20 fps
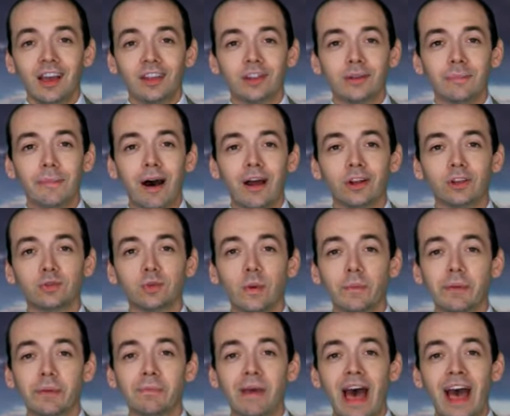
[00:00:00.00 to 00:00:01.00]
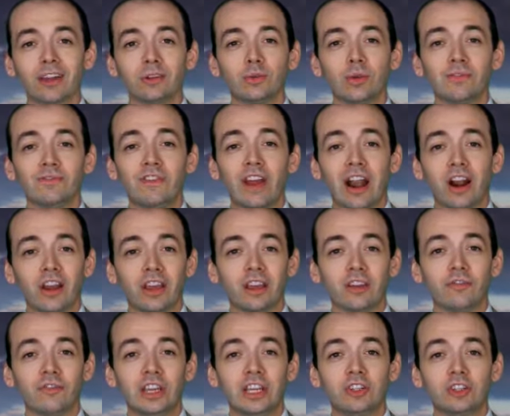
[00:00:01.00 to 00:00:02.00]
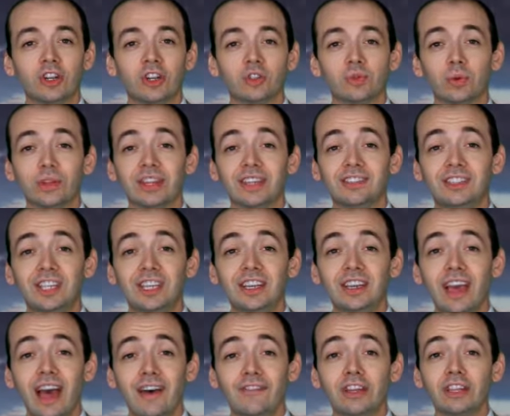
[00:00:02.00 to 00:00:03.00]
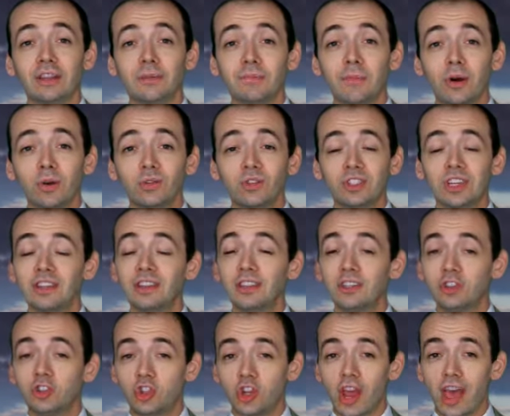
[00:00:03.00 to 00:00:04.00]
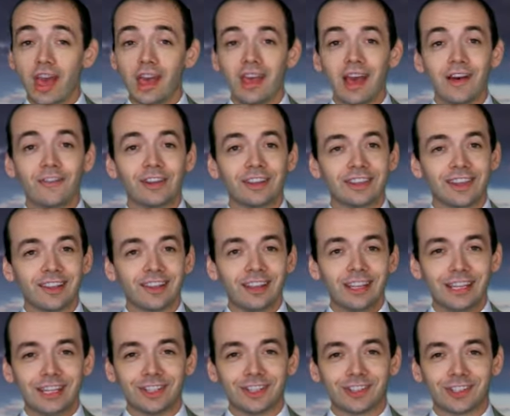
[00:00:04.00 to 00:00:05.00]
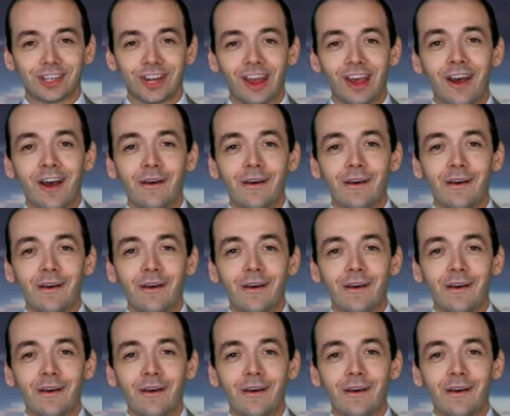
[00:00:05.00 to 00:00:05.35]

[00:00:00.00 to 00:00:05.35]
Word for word: The models will be packed with varying features, with the T having the most and the J having the least.